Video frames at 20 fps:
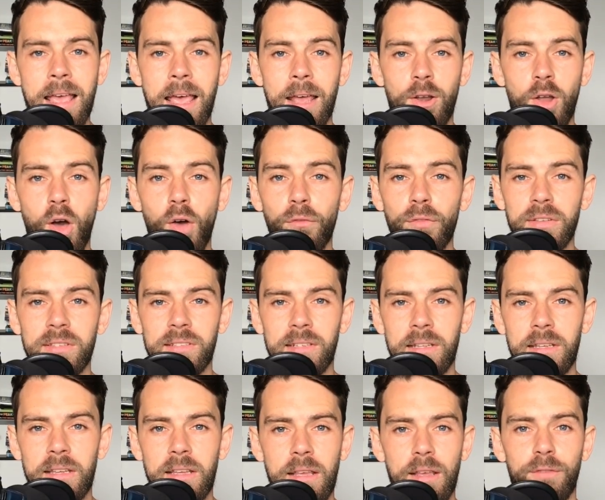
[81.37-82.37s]
And
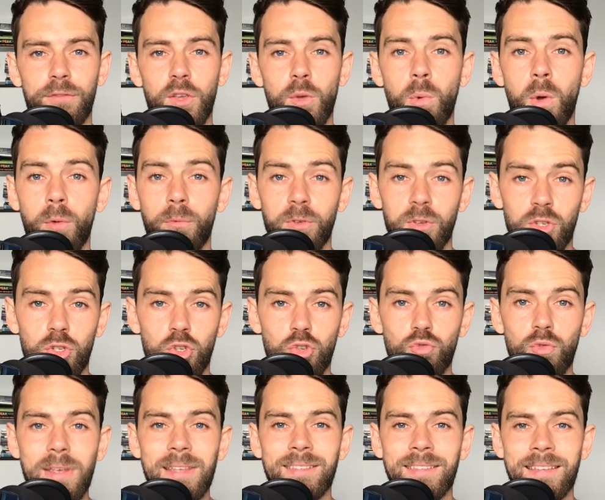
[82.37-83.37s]
obviously, if you are
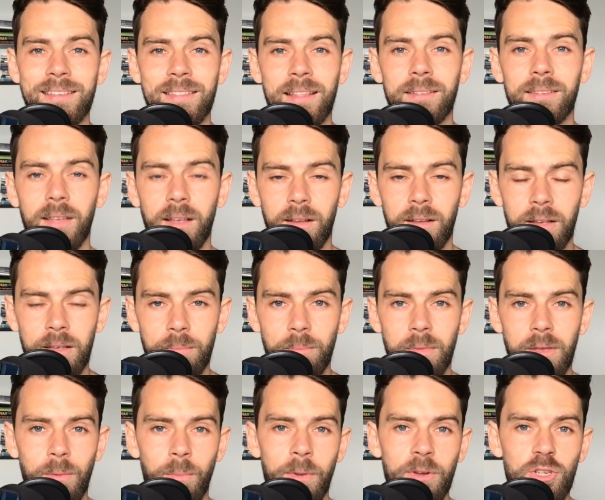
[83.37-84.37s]
restricting the
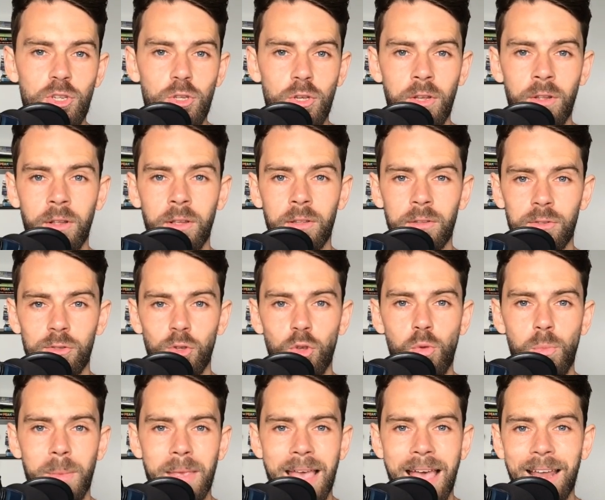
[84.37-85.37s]
time in which you can
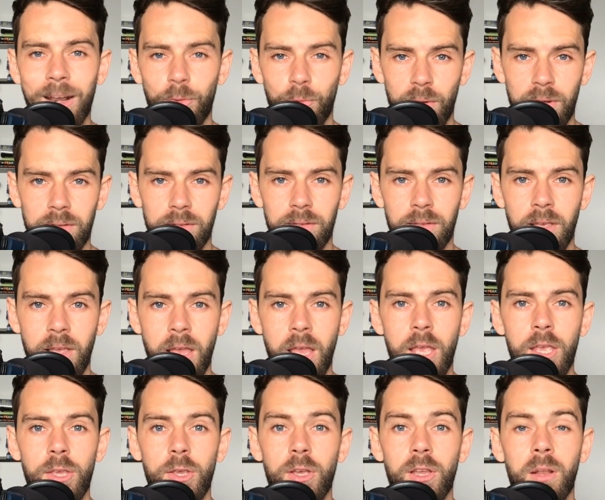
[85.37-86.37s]
consume calories,
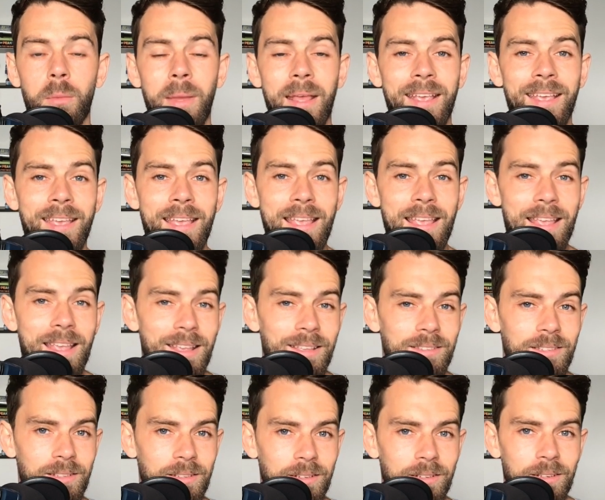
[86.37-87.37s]
you're going to make it
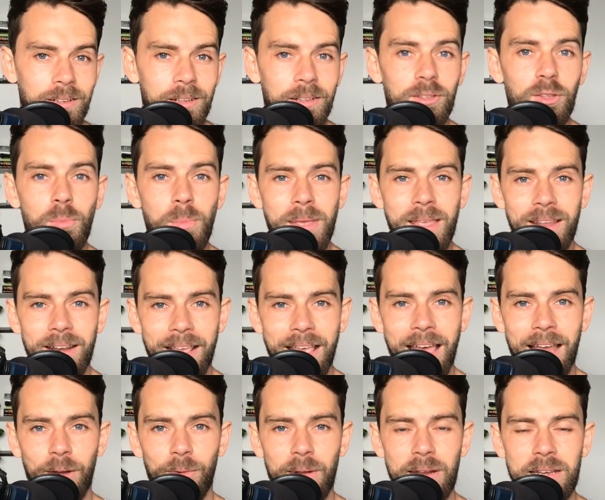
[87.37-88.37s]
easier to be in a
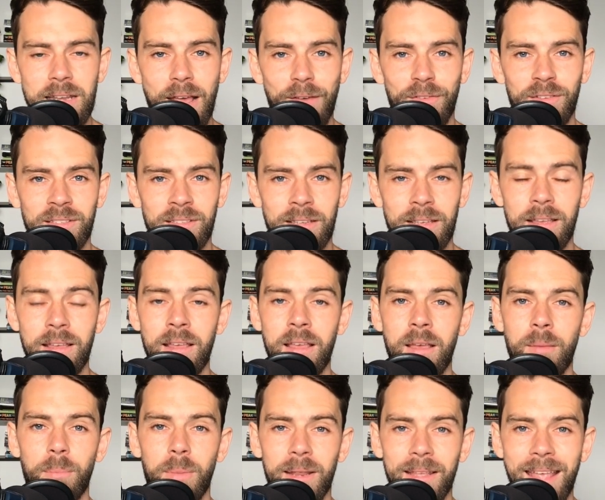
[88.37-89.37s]
calorie deficit.
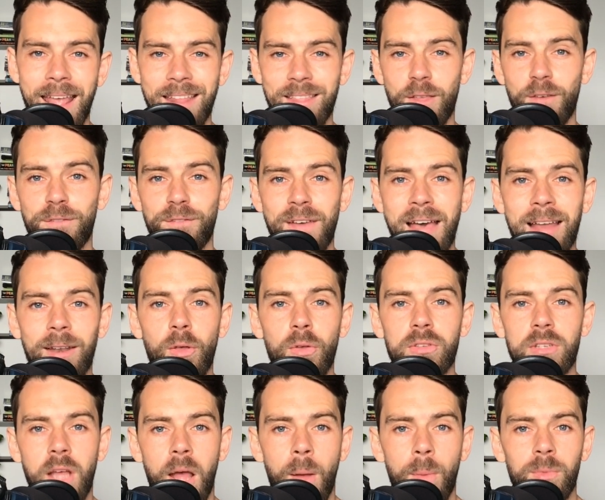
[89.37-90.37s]
But again, the fat
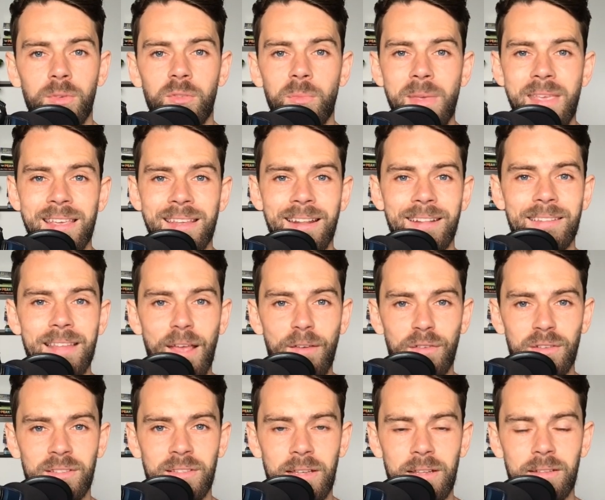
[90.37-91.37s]
loss comes from being in a
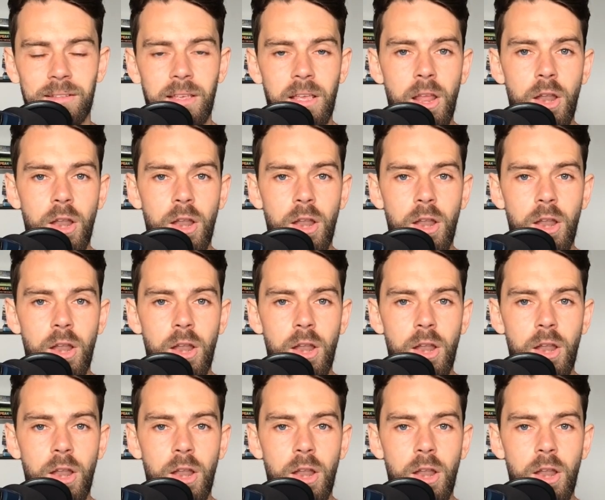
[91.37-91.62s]
deficit,